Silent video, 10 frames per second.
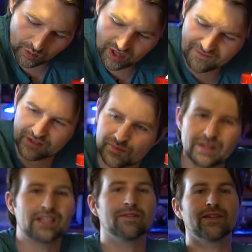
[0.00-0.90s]
I've used
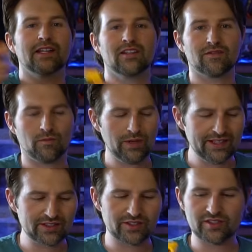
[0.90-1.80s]
many different things from
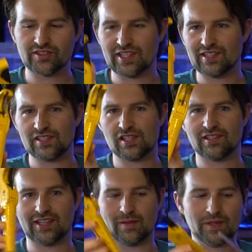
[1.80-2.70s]
razors. This is
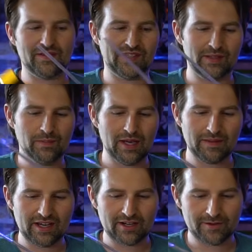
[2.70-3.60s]
just like a PVC pipe
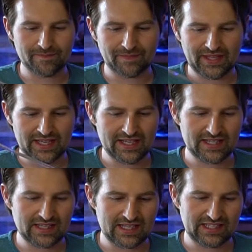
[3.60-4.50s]
cutter, and
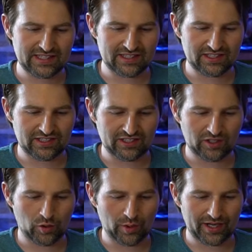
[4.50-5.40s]
kind of the idea is to just
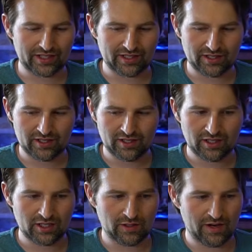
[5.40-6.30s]
score it
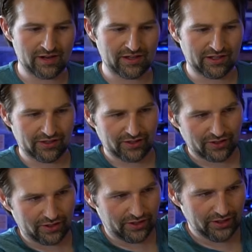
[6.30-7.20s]
around in a
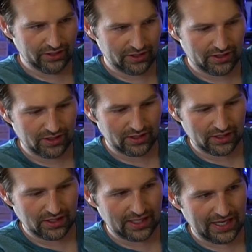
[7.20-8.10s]
circle,
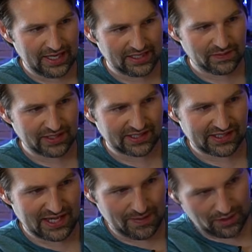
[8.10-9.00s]
and then we can
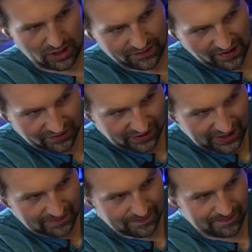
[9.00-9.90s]
snap it off after that.